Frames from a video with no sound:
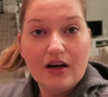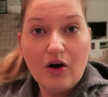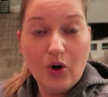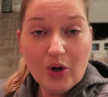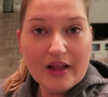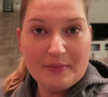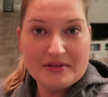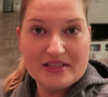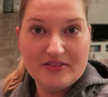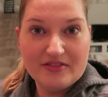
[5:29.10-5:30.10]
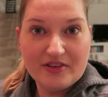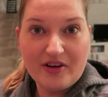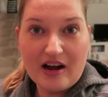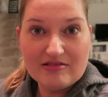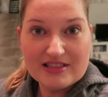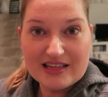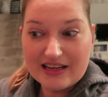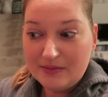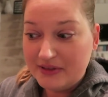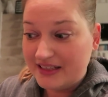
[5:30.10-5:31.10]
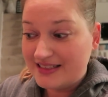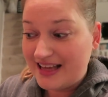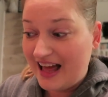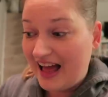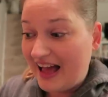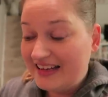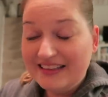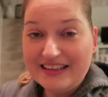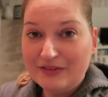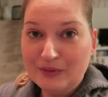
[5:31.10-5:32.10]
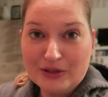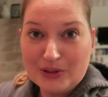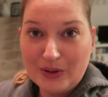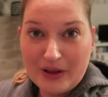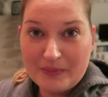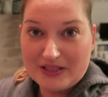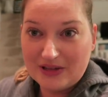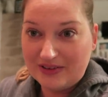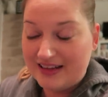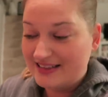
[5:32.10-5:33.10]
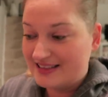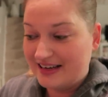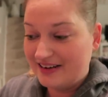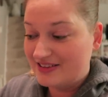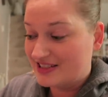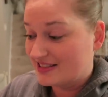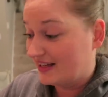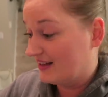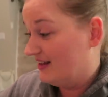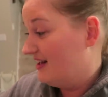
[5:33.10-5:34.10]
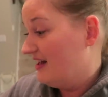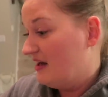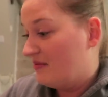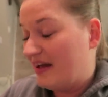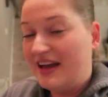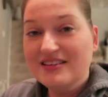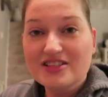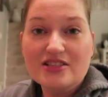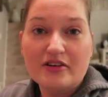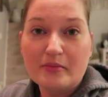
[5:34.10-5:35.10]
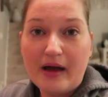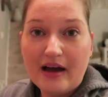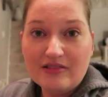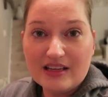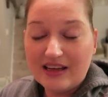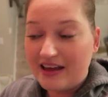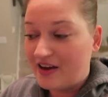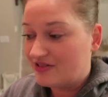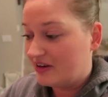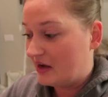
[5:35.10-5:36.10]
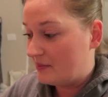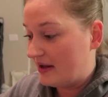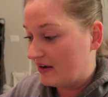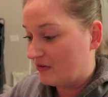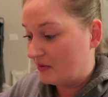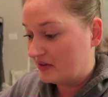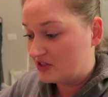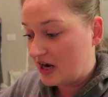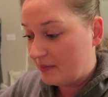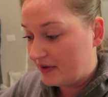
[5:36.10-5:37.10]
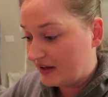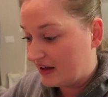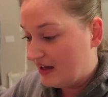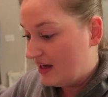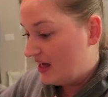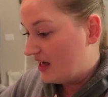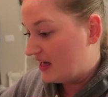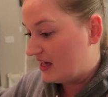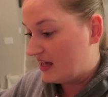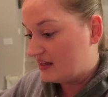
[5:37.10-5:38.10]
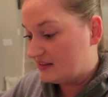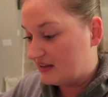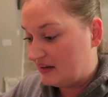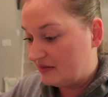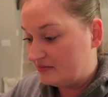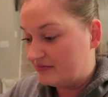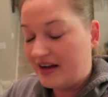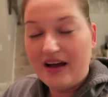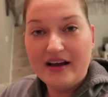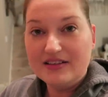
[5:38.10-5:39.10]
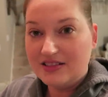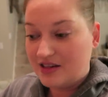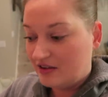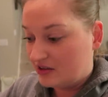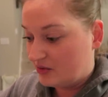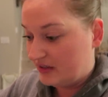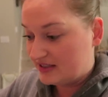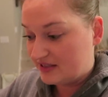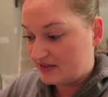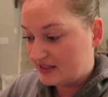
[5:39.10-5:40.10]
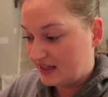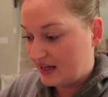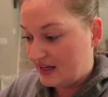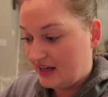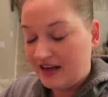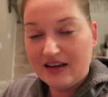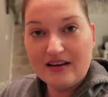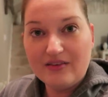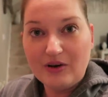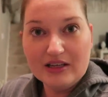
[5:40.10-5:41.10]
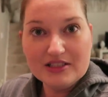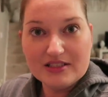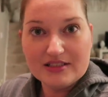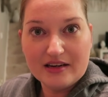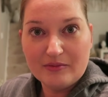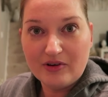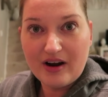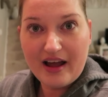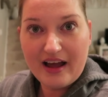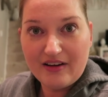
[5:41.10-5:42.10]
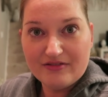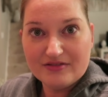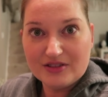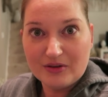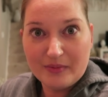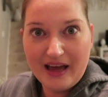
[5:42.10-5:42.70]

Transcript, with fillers: a whole episode of The Crown tonight because I didn't even watch a whole episode last night. I was just like, my head just started pounding after I got back from all the shopping and um, I just called it quits. I was like, I can't watch this anymore. I have to go to